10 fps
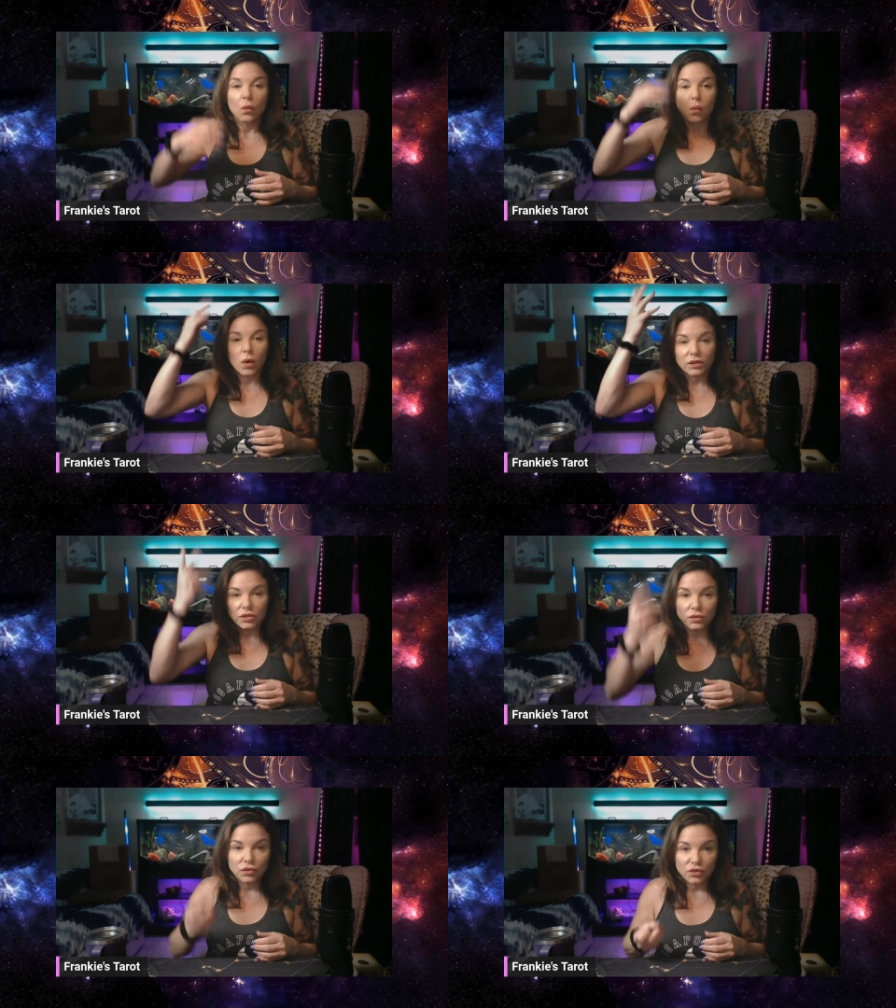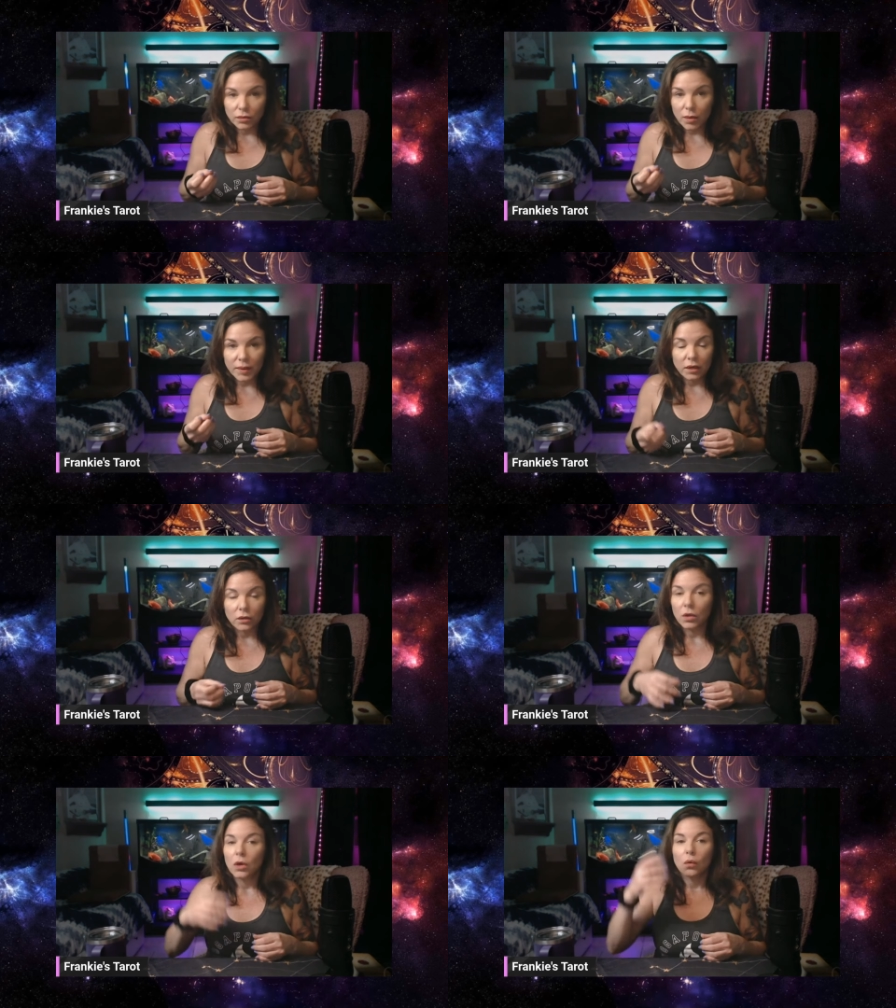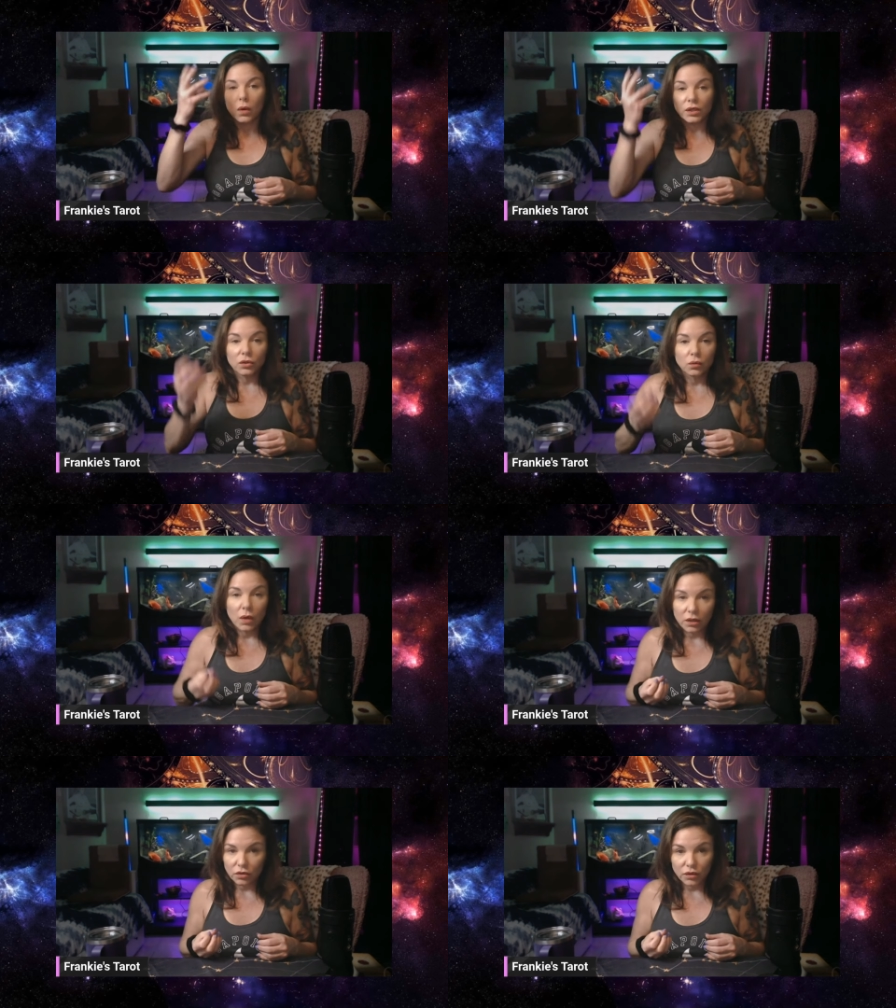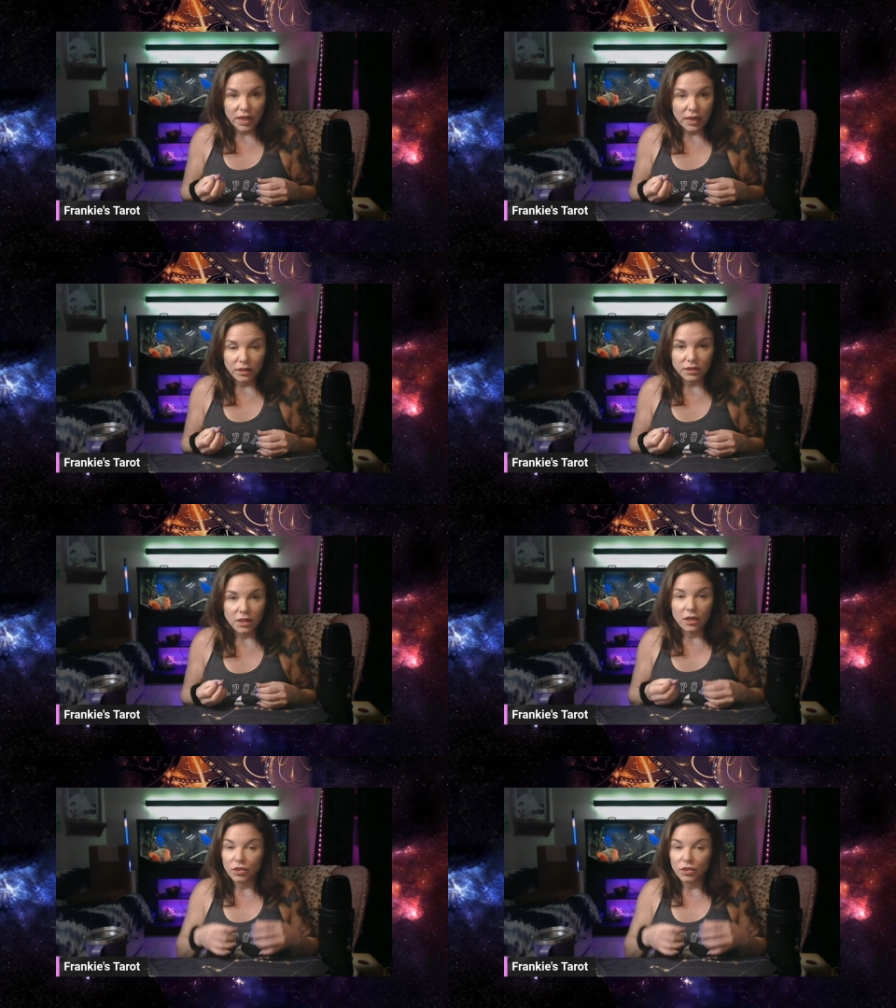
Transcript: What do you dream about? What do you want to create?